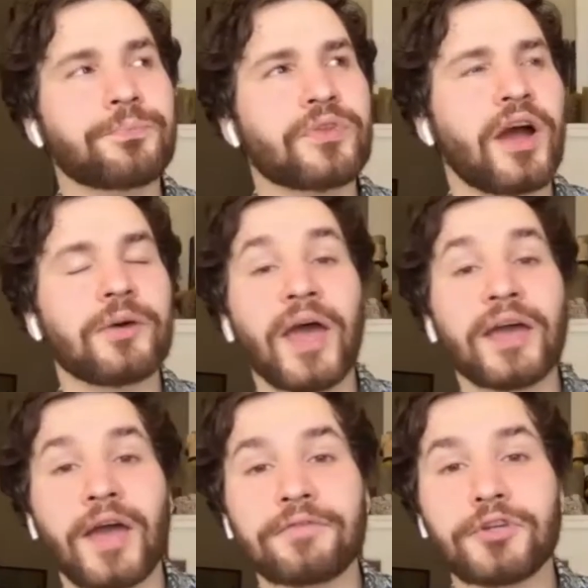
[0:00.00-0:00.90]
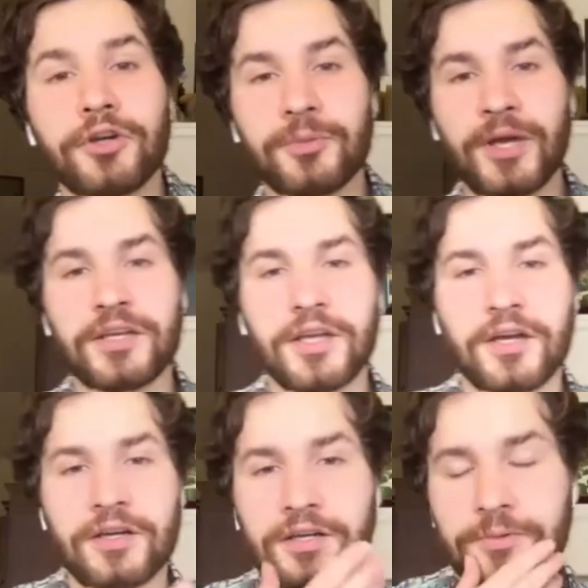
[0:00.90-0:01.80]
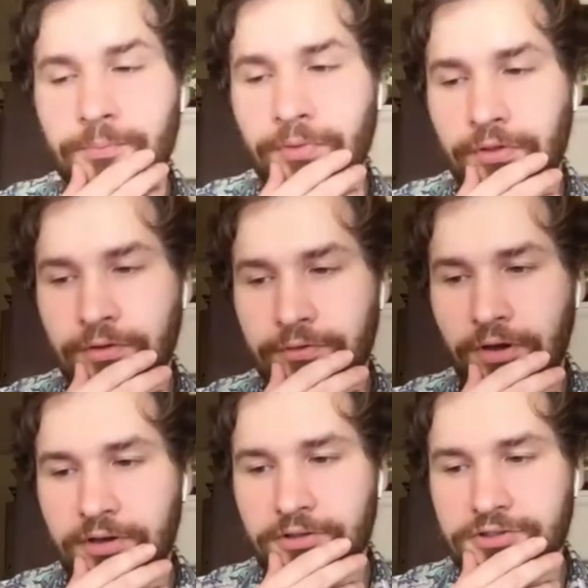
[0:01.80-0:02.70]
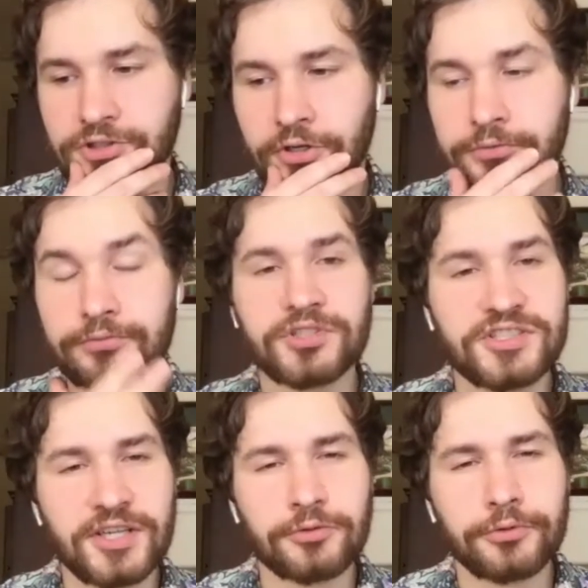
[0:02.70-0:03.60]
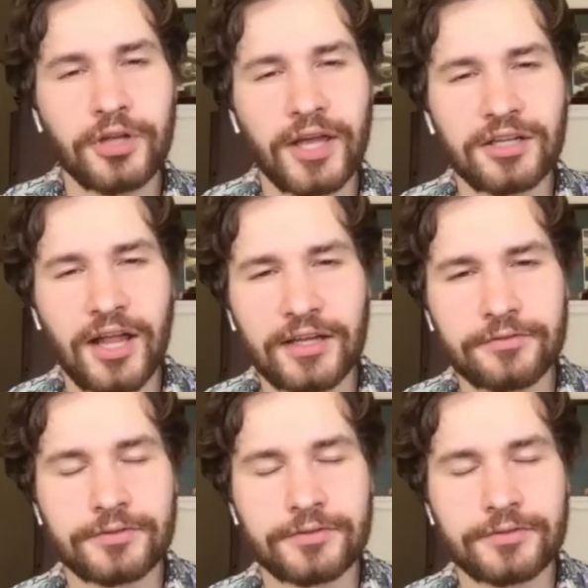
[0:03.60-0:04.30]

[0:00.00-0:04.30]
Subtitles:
Have you heard of my show Freestyle Roulette Live?